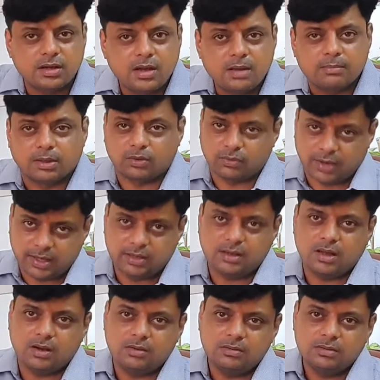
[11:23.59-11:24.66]
But right
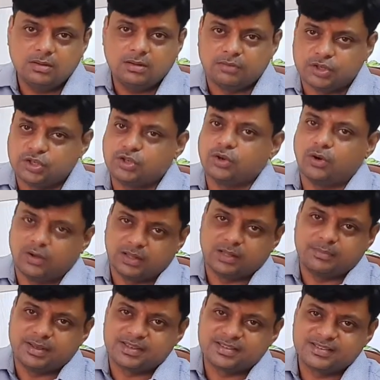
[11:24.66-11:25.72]
now, wish you all the
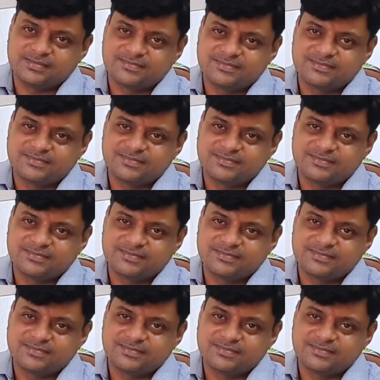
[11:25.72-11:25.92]
best.